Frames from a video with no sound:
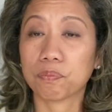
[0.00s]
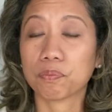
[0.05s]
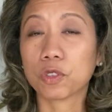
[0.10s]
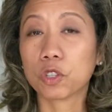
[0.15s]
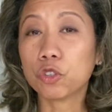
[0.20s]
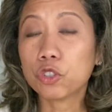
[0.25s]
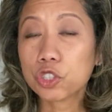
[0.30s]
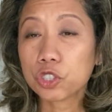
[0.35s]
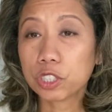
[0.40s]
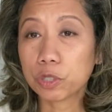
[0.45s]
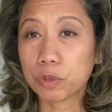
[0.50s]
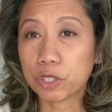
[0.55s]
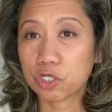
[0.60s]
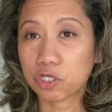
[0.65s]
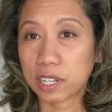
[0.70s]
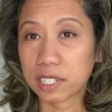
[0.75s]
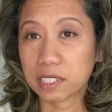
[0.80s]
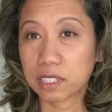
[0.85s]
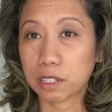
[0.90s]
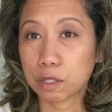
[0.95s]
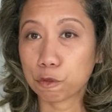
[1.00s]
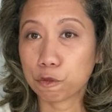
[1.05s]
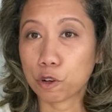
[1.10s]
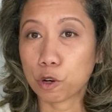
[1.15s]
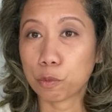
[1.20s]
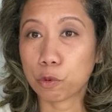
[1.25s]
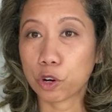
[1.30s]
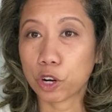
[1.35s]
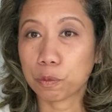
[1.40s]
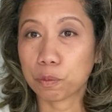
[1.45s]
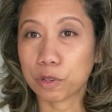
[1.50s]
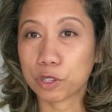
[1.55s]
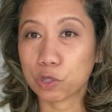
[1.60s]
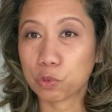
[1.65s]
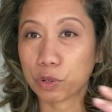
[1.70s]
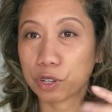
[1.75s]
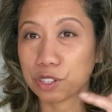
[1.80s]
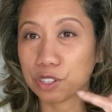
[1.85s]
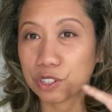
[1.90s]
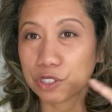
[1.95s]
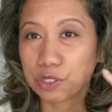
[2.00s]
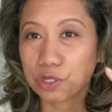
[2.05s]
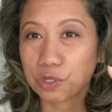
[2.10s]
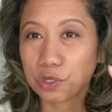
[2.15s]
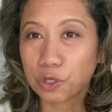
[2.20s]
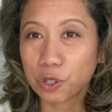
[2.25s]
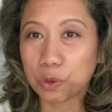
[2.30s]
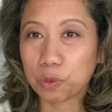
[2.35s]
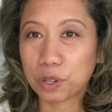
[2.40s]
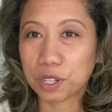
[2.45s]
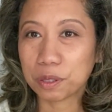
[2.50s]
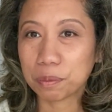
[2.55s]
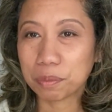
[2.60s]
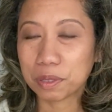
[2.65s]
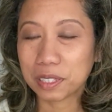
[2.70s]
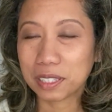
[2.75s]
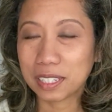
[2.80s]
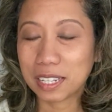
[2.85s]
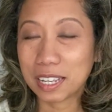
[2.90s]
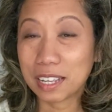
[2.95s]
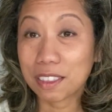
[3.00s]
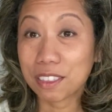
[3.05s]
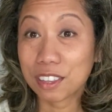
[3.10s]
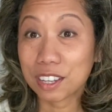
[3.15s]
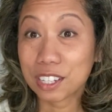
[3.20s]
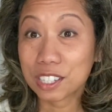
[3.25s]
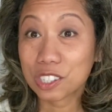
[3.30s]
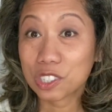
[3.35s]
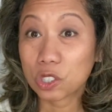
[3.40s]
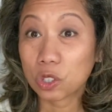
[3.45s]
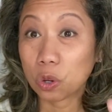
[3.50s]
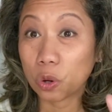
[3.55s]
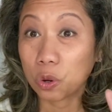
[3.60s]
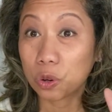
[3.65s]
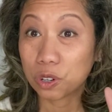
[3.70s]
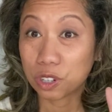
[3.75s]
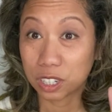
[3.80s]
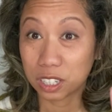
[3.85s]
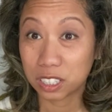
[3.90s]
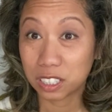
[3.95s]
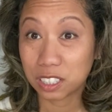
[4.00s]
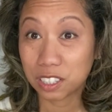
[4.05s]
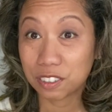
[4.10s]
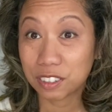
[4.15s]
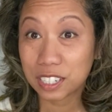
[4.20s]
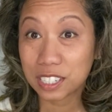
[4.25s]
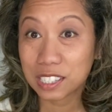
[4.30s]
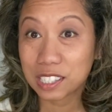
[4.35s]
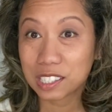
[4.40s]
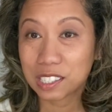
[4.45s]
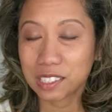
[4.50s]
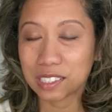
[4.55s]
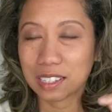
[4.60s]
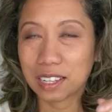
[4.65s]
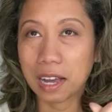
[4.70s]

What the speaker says: usually we try to look for apartments where there's no one beneath us or under us